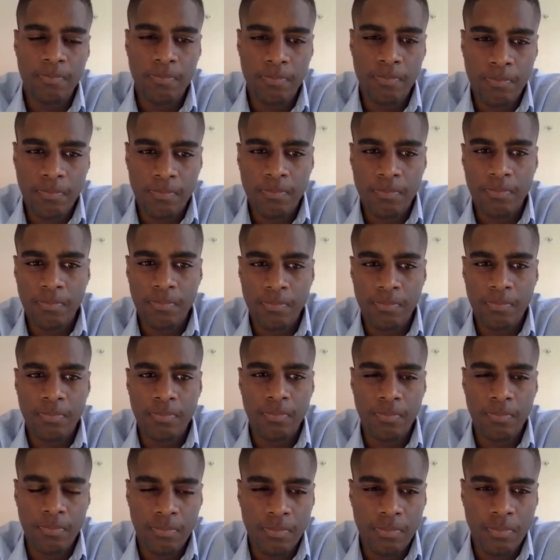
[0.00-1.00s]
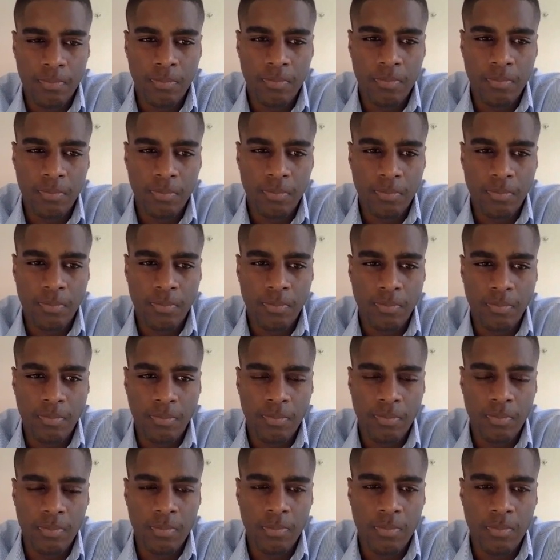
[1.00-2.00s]

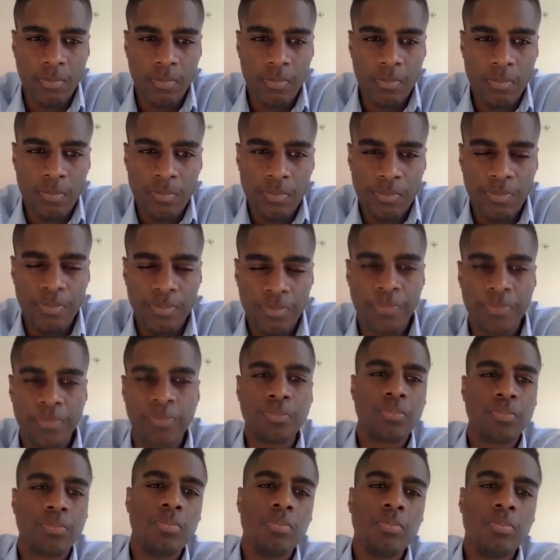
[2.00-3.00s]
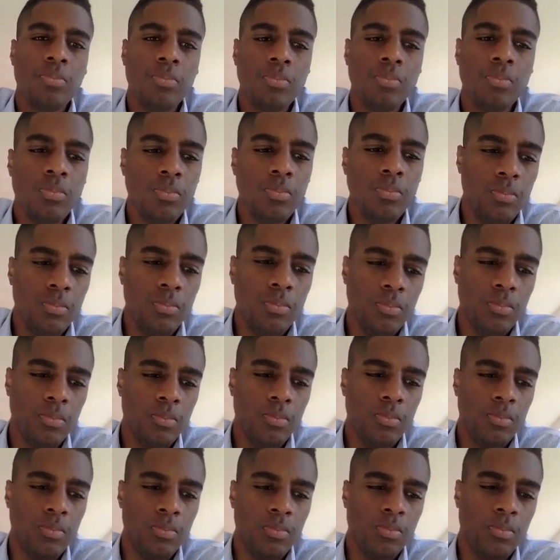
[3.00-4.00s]

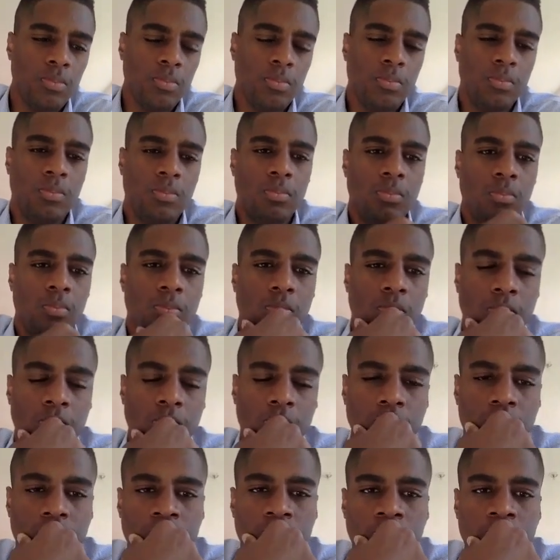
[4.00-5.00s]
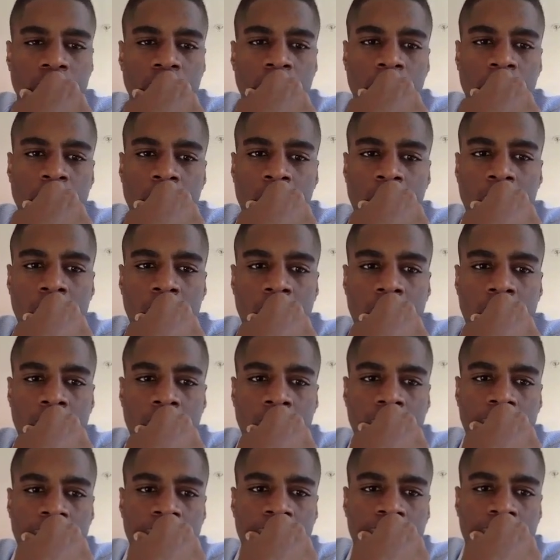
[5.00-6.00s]

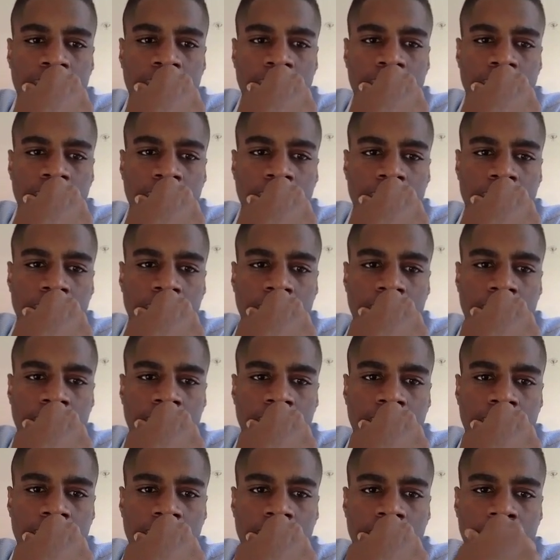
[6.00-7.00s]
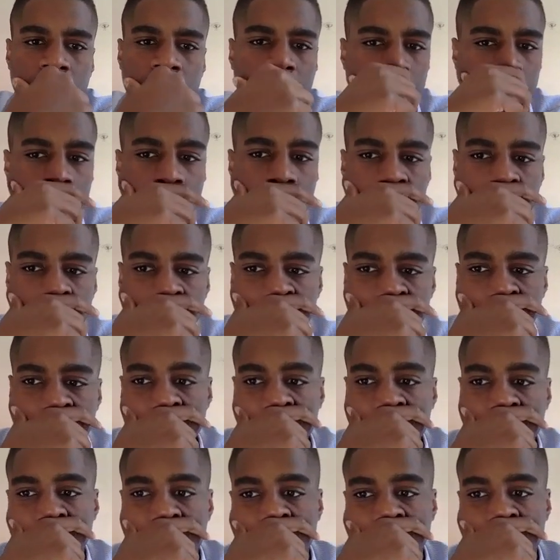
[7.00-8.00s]
The person shown says nothing.